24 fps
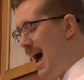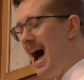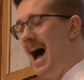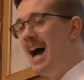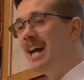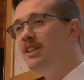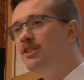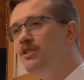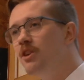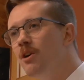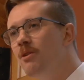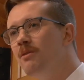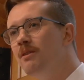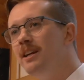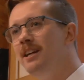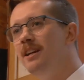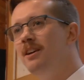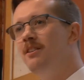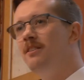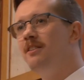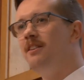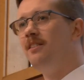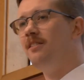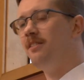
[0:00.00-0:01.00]
I don't
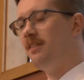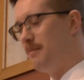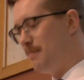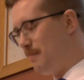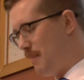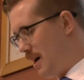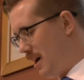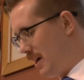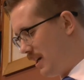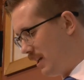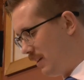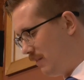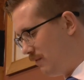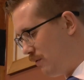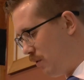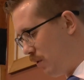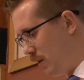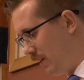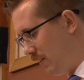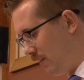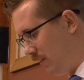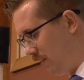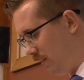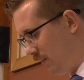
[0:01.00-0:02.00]
hear disembodied
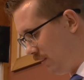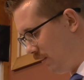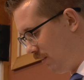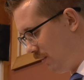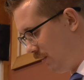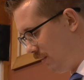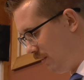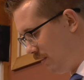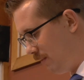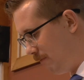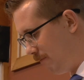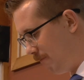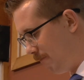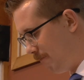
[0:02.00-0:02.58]
voices.